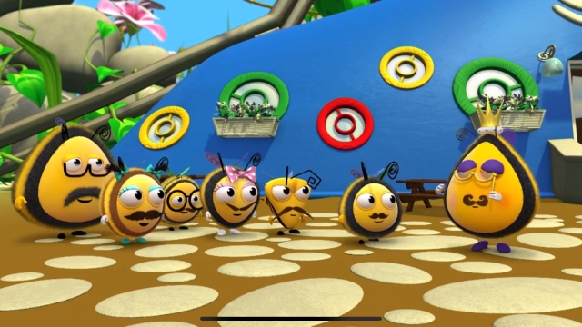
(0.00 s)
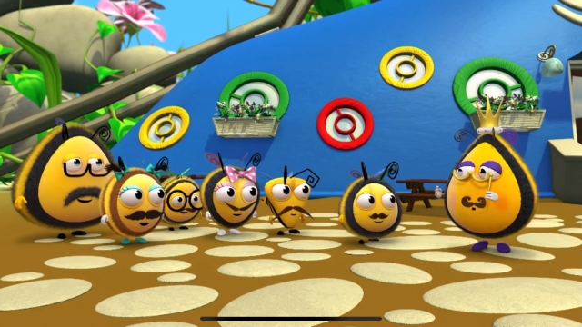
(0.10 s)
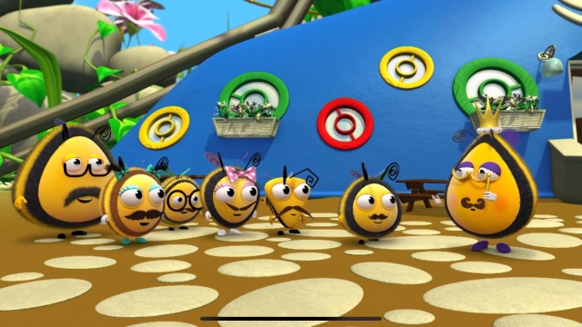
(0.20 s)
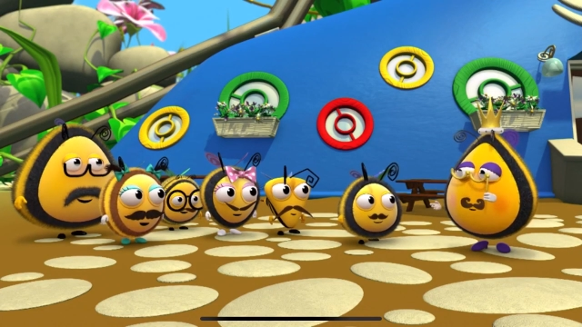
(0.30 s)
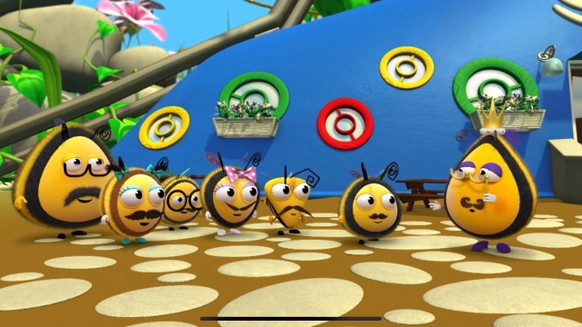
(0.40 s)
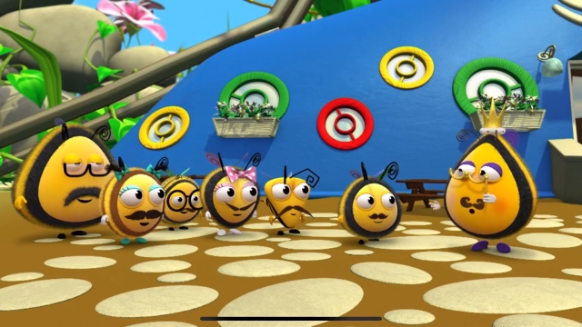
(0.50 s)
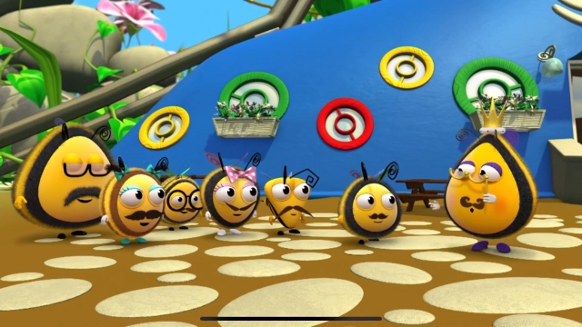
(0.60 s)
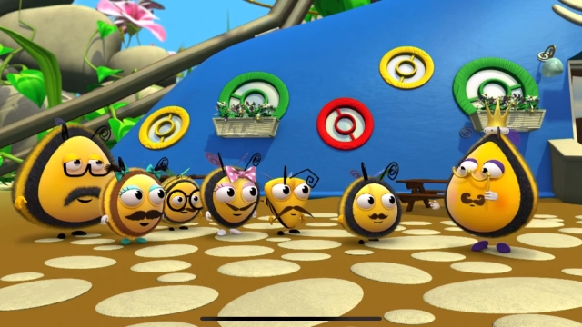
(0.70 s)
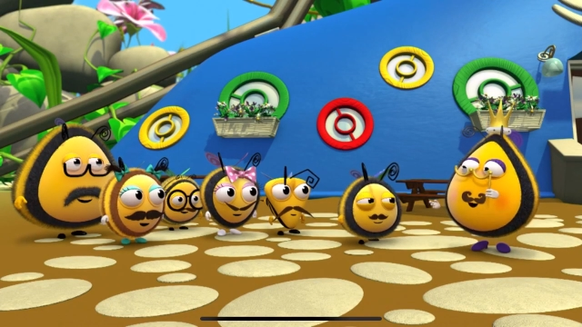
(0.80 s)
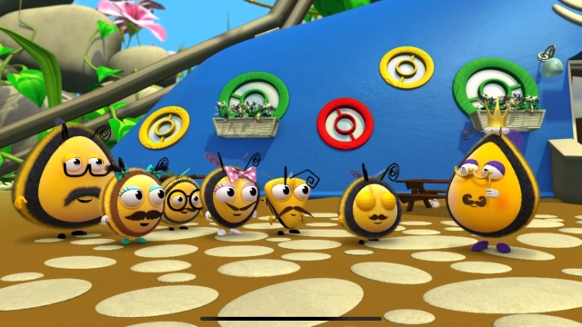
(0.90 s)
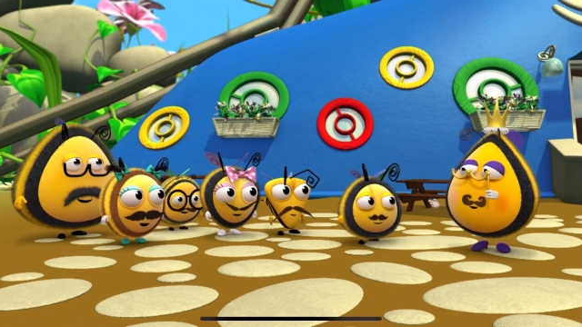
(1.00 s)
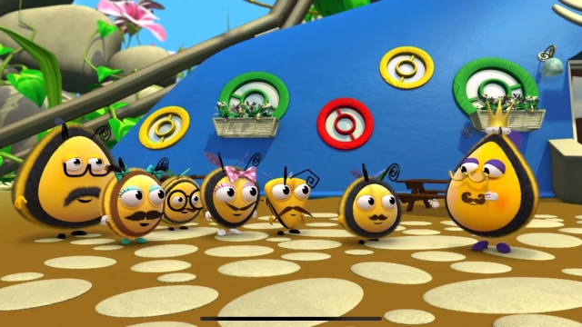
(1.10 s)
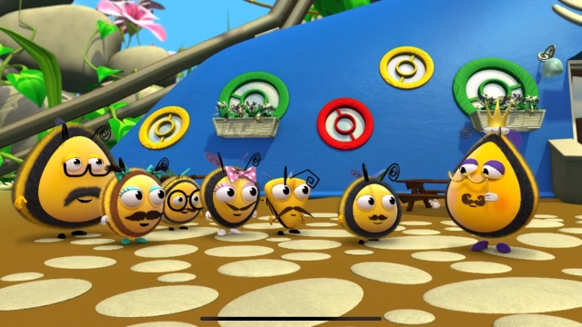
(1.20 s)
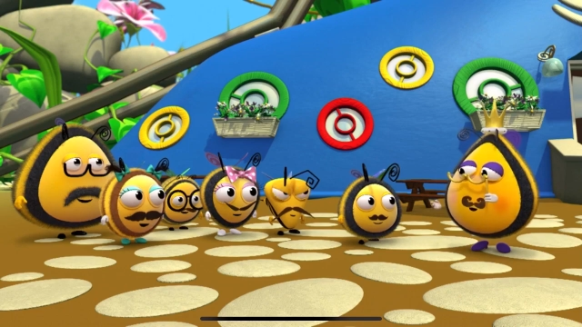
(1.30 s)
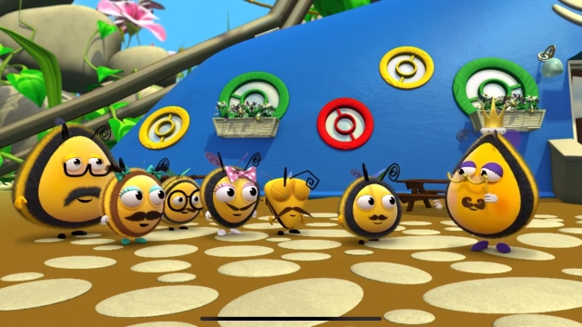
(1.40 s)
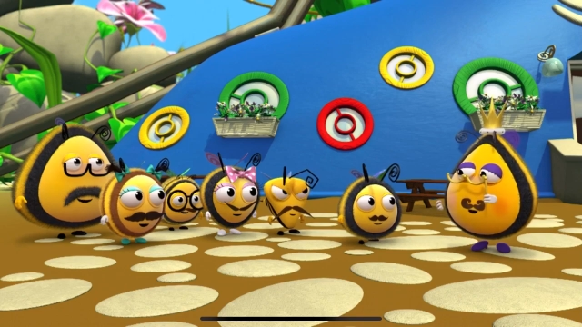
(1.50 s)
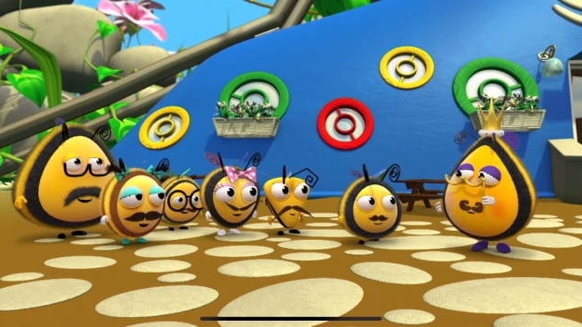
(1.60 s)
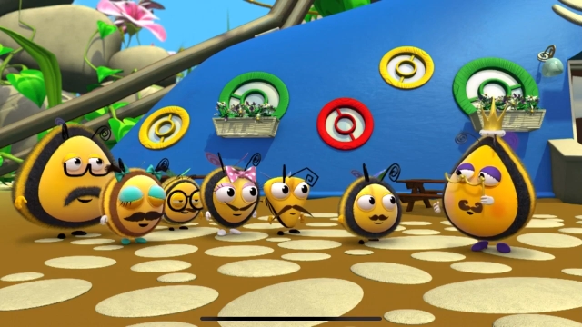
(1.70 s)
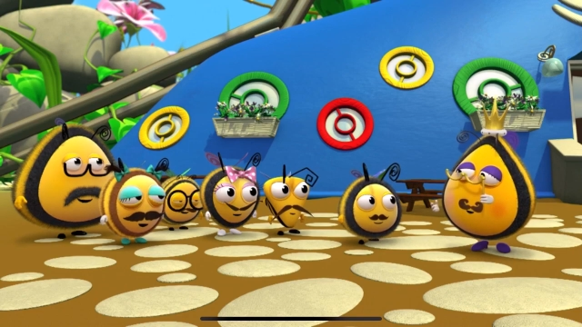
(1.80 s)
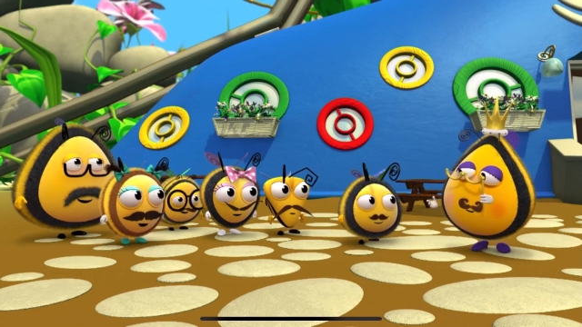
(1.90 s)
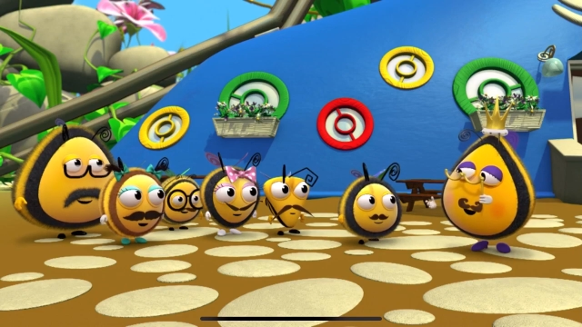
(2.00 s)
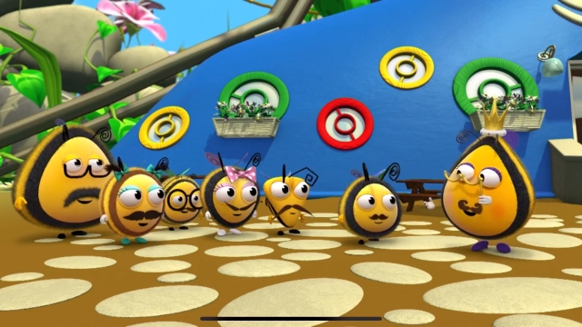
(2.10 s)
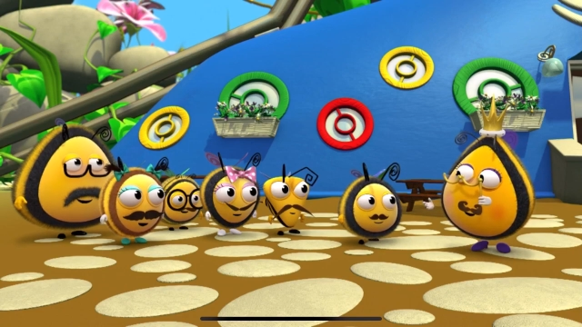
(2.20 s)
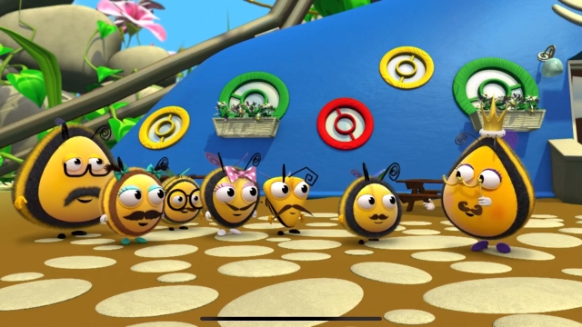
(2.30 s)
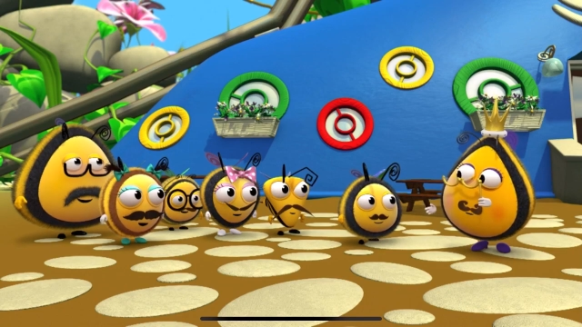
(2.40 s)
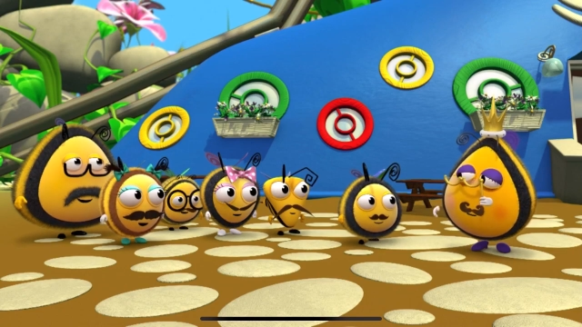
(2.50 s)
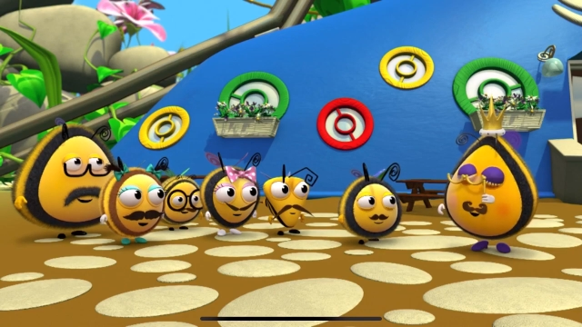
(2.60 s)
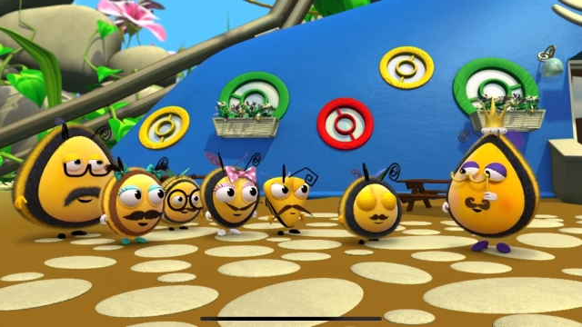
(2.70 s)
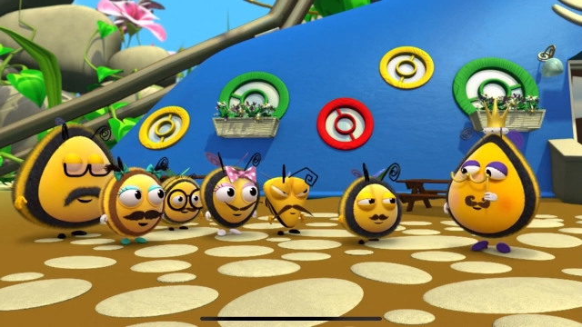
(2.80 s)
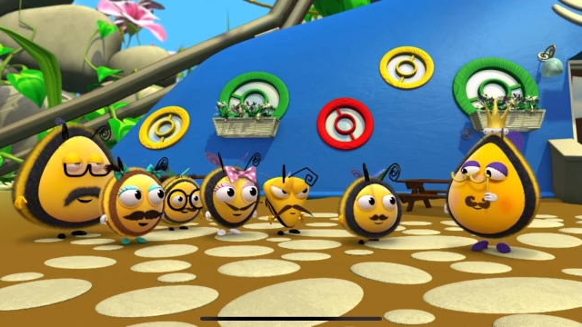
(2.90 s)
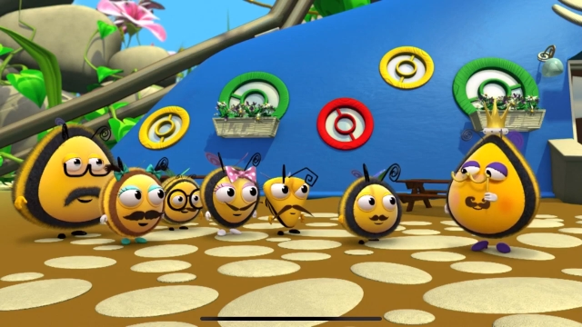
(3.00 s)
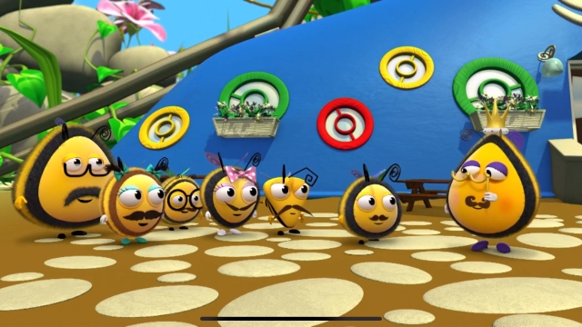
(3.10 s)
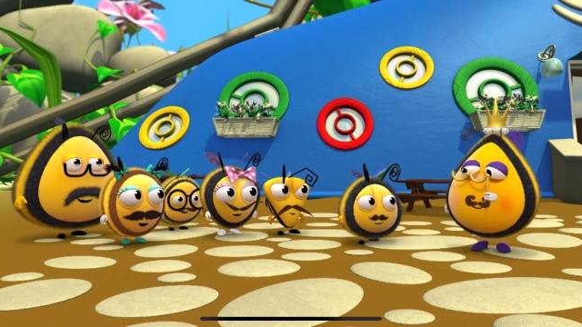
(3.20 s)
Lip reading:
(no speaker visible)